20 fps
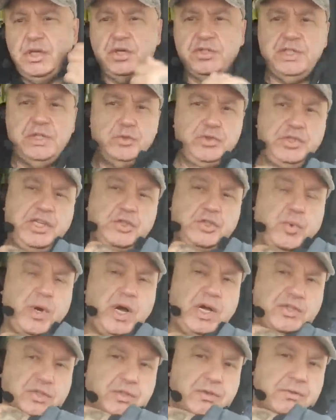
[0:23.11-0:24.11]
on the
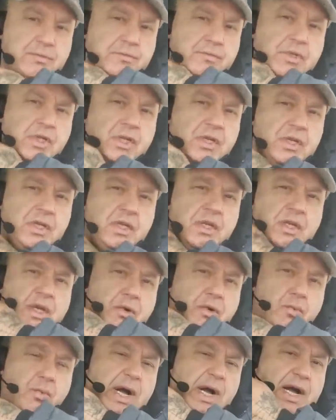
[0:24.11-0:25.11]
dishwasher.
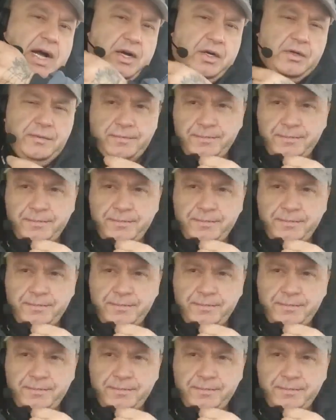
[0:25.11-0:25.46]
Wow,